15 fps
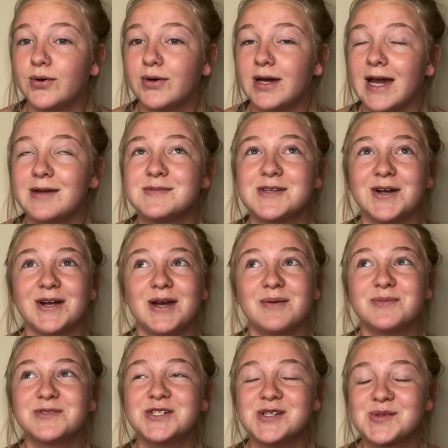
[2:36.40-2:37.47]
I'm sorry,
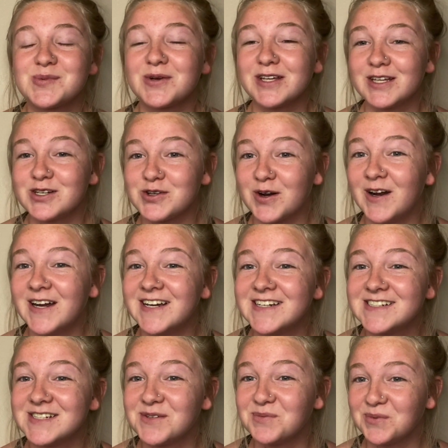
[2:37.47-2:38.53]
I'm just really trying
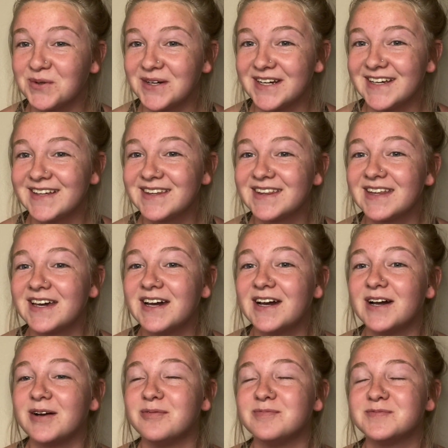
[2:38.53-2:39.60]
to breathe
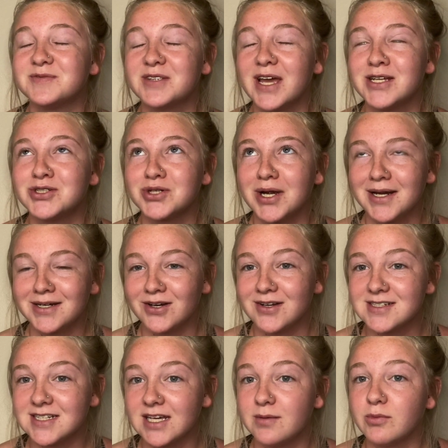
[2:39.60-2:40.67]
and trying not
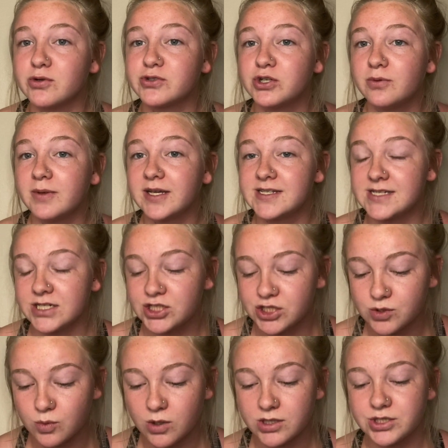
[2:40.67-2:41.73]
to get emotional because I
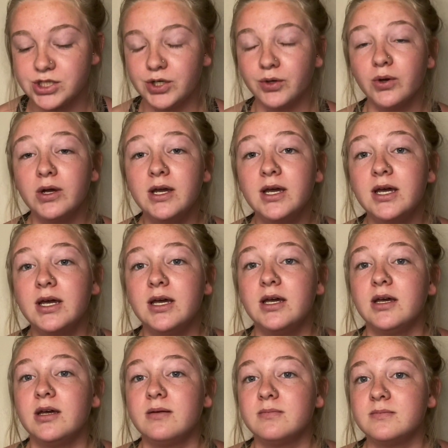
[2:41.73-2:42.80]
just want to
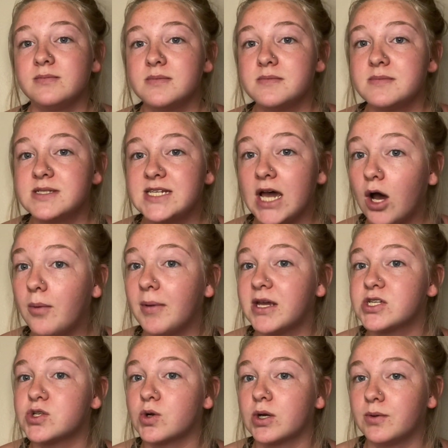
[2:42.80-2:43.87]
tell my
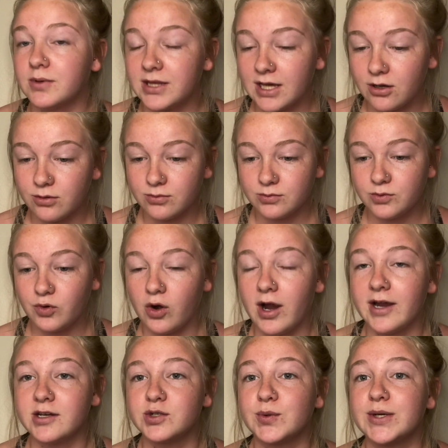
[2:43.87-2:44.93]
story without crying
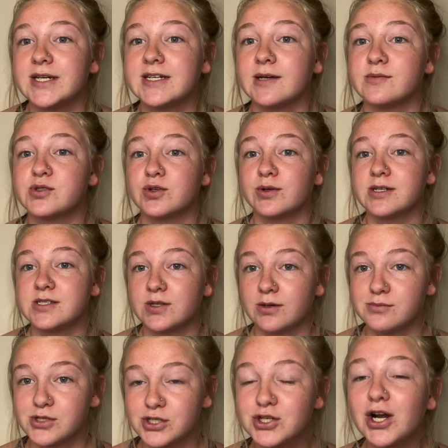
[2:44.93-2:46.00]
20 times through it. So I'm
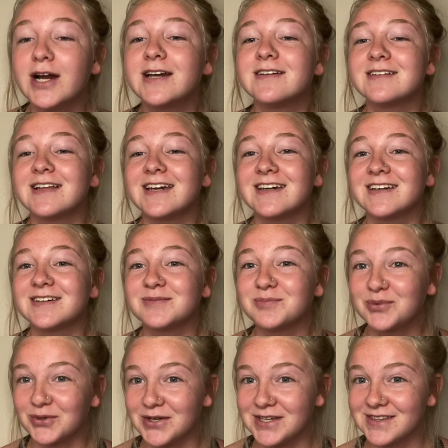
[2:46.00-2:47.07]
just trying to like
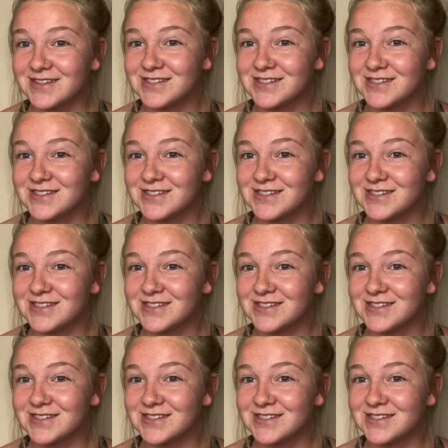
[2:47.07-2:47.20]
breathe.